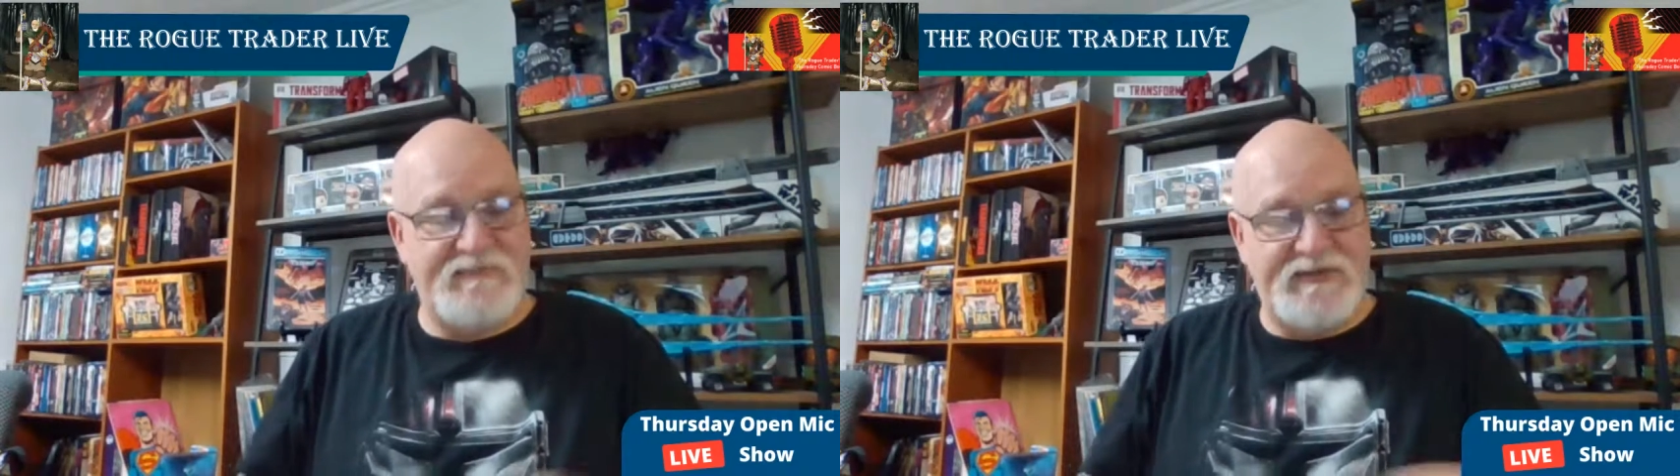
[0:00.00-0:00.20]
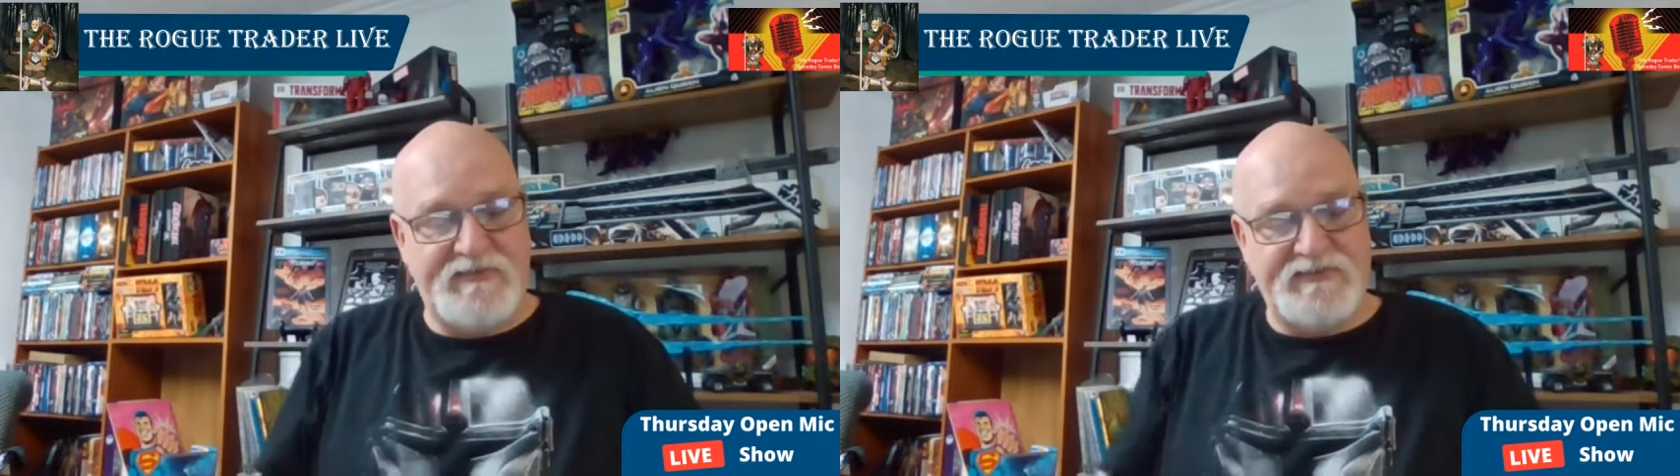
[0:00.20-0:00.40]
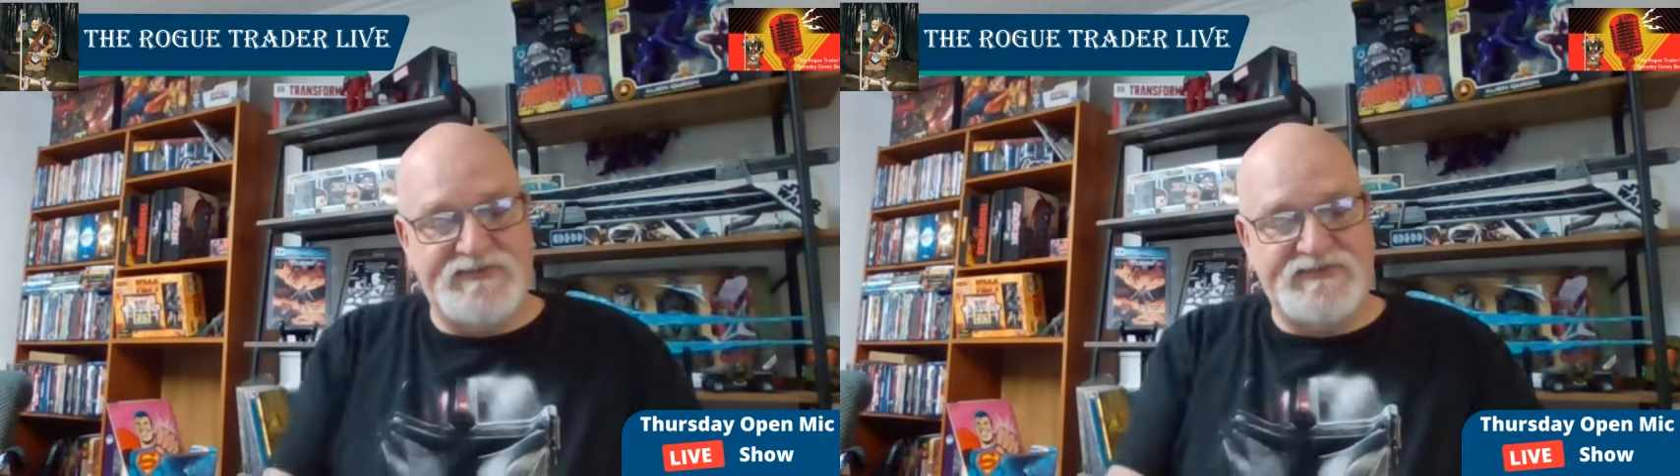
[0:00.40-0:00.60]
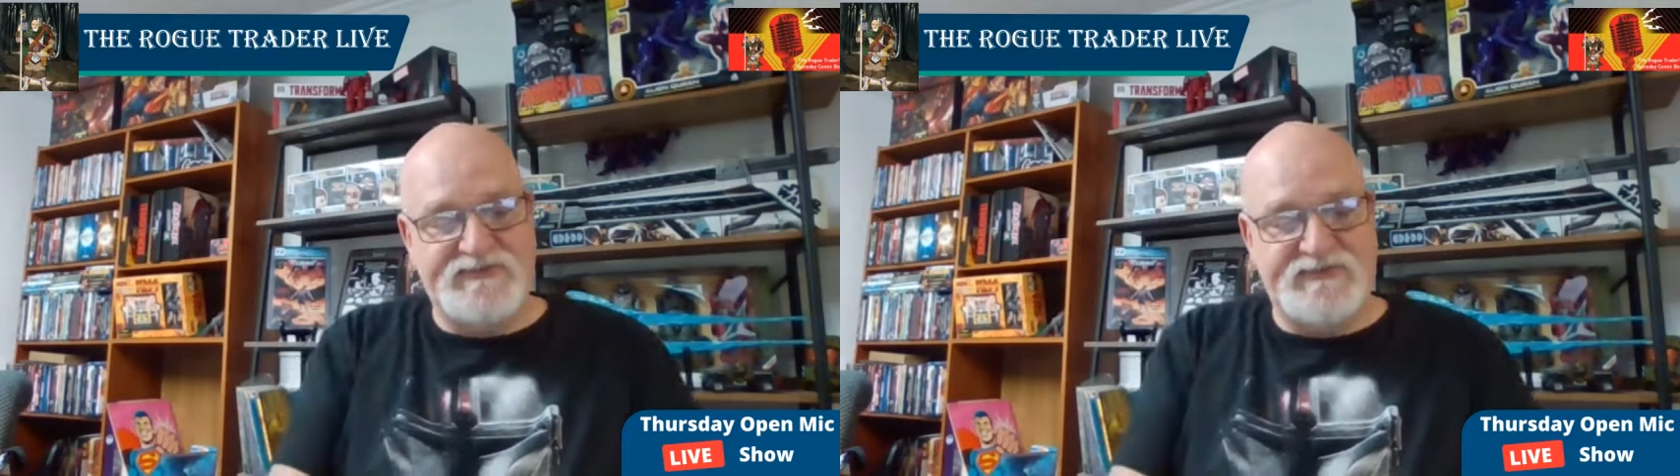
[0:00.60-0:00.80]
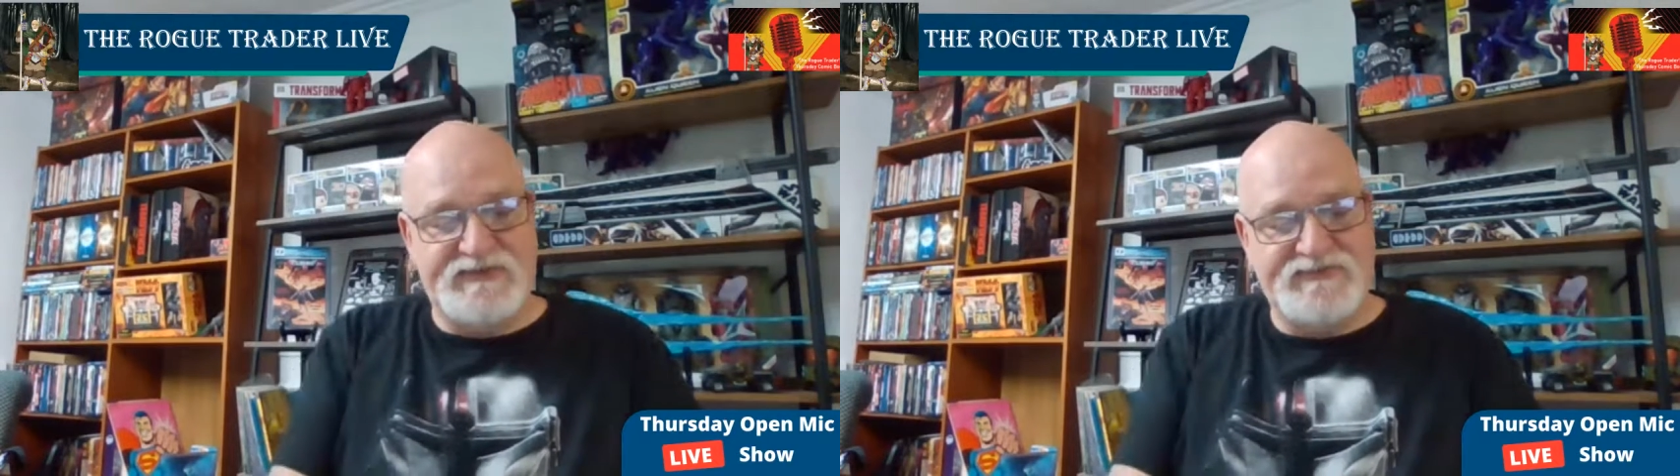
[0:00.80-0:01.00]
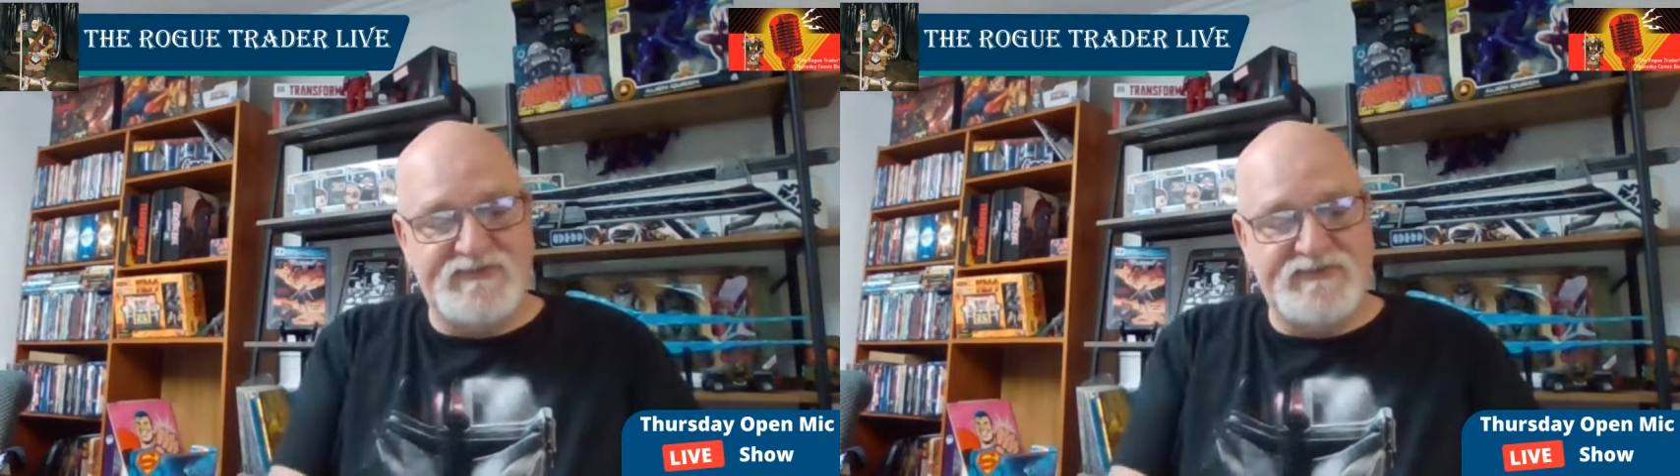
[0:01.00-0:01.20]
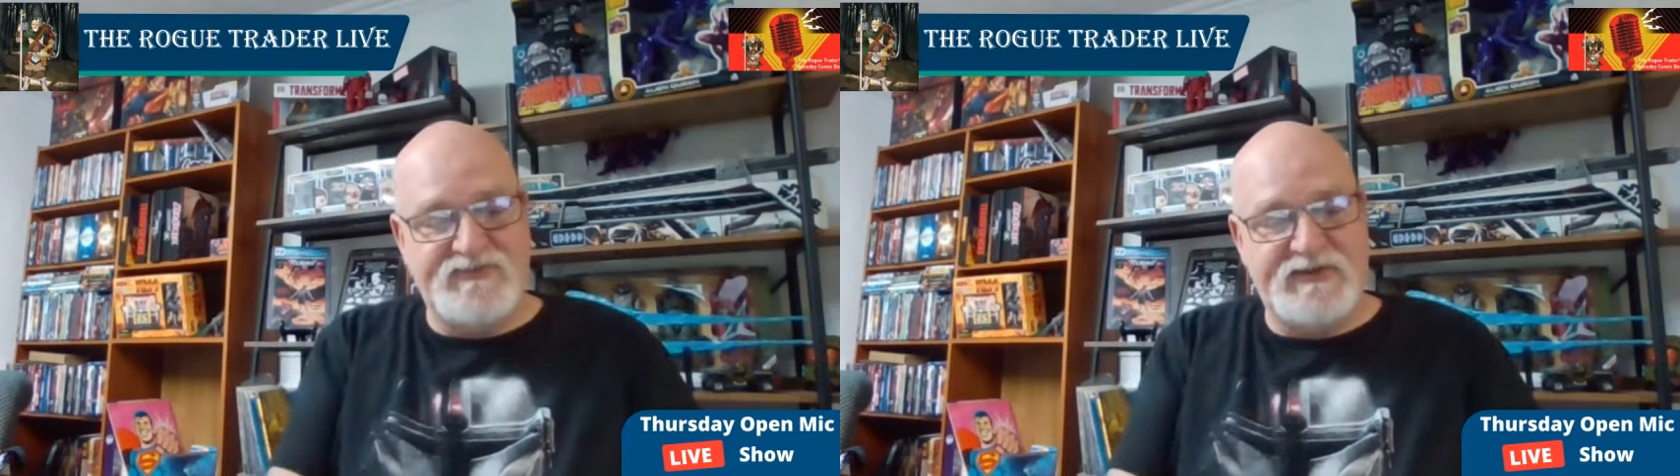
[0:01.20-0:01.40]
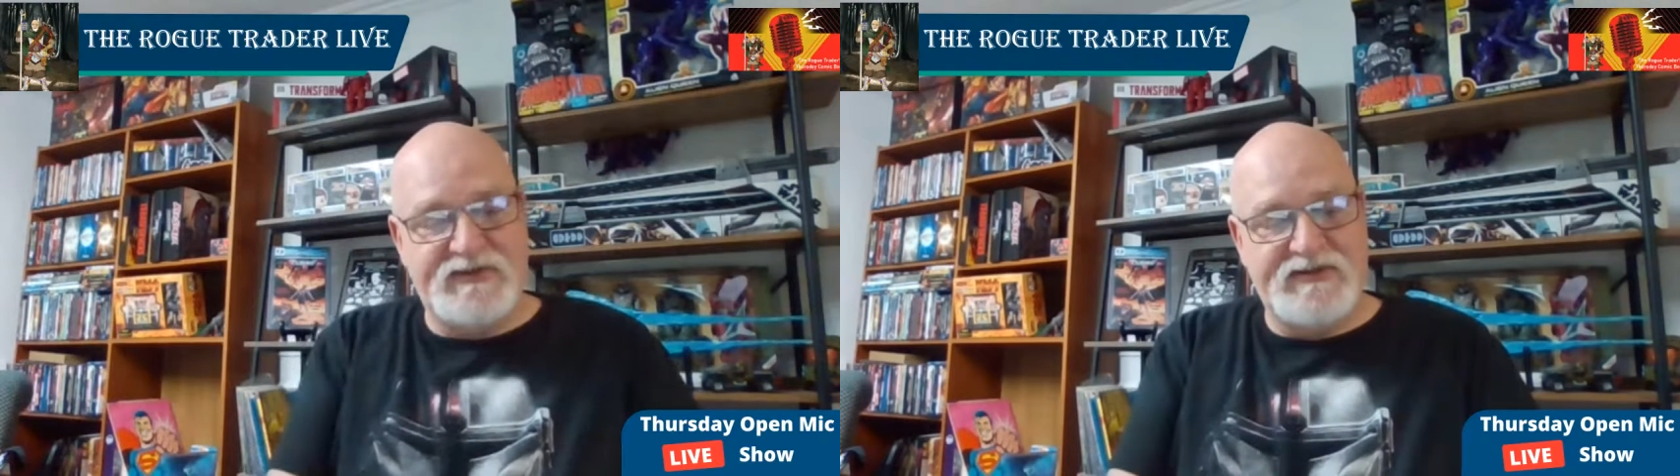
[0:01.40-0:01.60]
maybe I'll just do this real
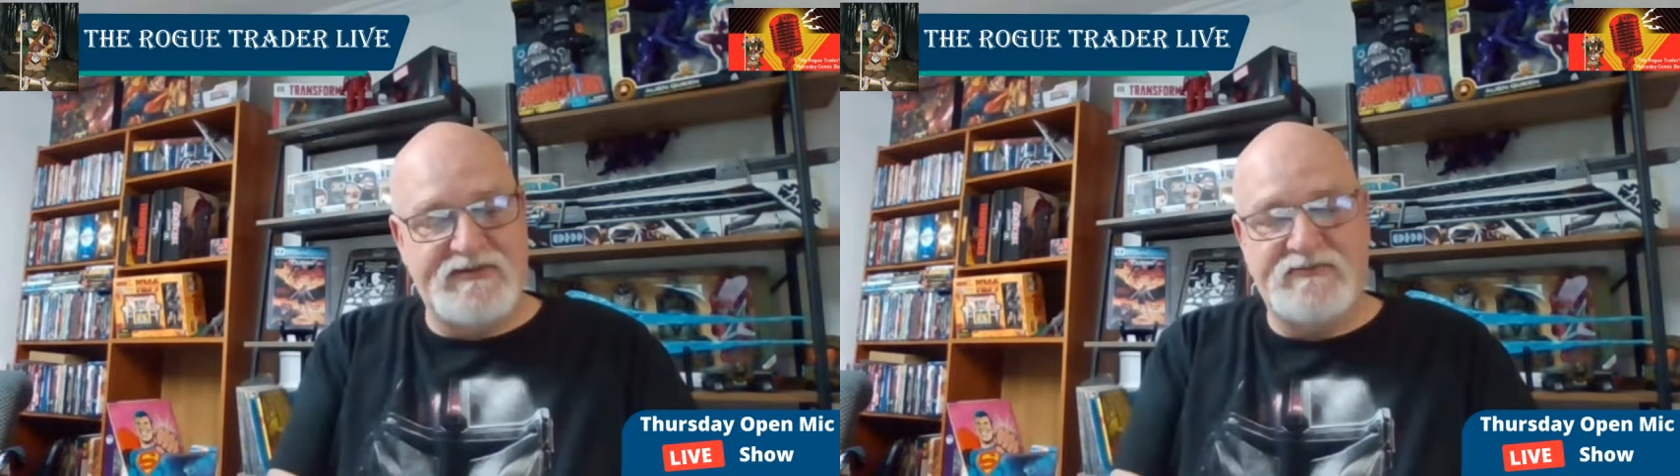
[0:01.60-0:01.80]
quick.